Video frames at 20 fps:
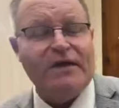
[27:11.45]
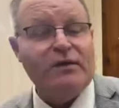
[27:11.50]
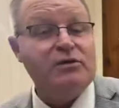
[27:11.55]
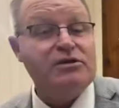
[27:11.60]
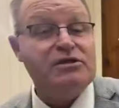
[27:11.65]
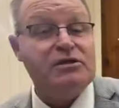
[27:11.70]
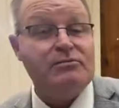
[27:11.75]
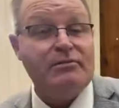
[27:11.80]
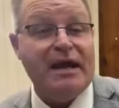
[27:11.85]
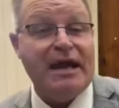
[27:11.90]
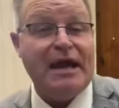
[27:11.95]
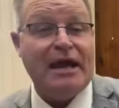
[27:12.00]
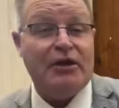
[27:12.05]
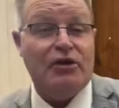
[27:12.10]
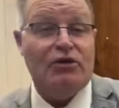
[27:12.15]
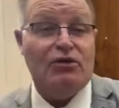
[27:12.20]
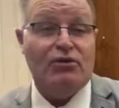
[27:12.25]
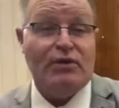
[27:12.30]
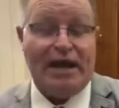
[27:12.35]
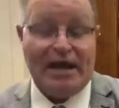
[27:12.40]
There was a
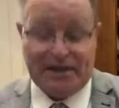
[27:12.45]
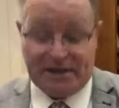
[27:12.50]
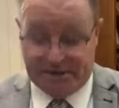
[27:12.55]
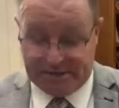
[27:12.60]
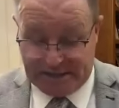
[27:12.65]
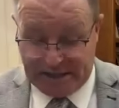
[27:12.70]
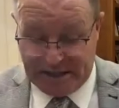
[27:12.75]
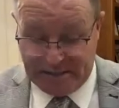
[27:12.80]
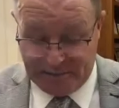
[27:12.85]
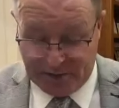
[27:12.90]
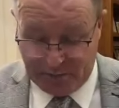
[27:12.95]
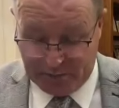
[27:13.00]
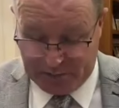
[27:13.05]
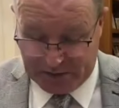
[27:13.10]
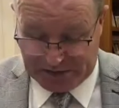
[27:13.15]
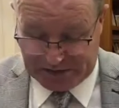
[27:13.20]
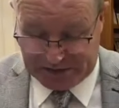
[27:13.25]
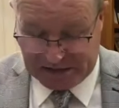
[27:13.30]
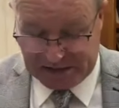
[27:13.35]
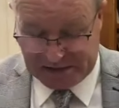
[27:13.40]
man who had a demon
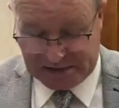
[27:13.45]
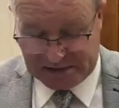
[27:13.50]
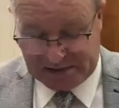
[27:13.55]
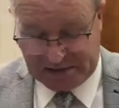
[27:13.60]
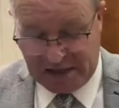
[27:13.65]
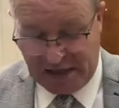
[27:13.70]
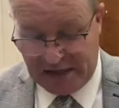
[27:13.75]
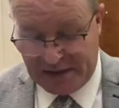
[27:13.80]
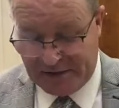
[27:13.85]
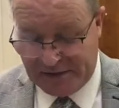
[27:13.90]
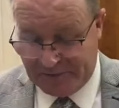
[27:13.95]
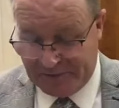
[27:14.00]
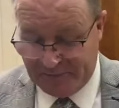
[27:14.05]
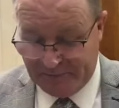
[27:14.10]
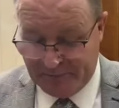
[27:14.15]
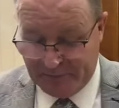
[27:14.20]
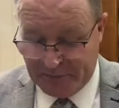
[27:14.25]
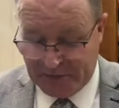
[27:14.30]
possessed son